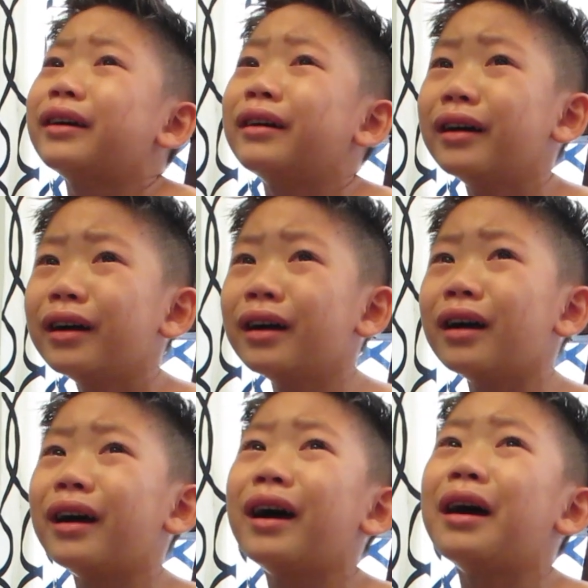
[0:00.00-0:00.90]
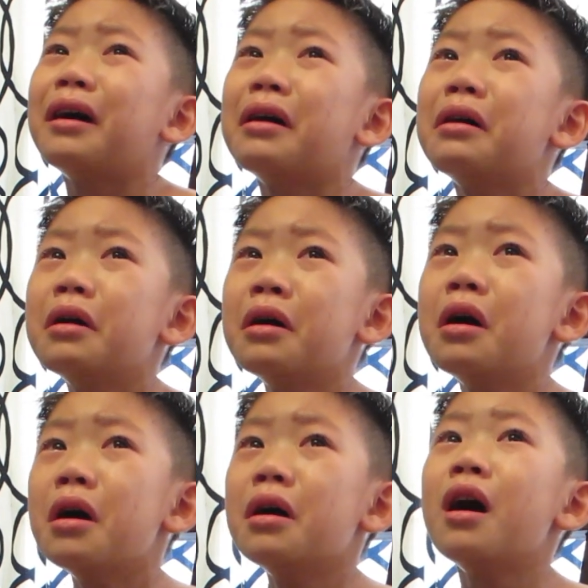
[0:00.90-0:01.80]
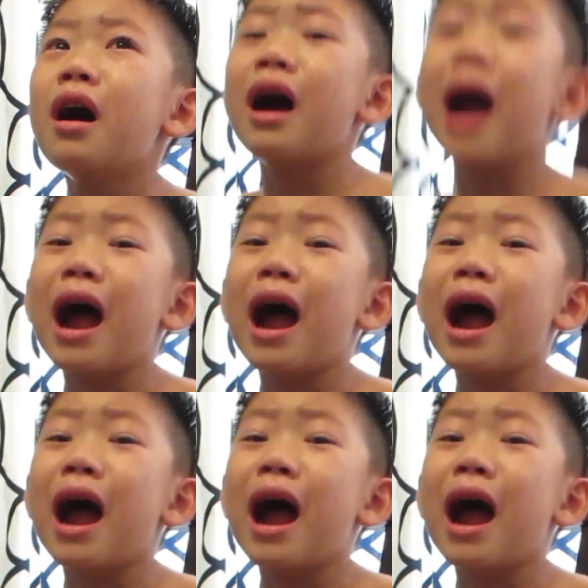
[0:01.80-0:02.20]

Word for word: we will if we have to.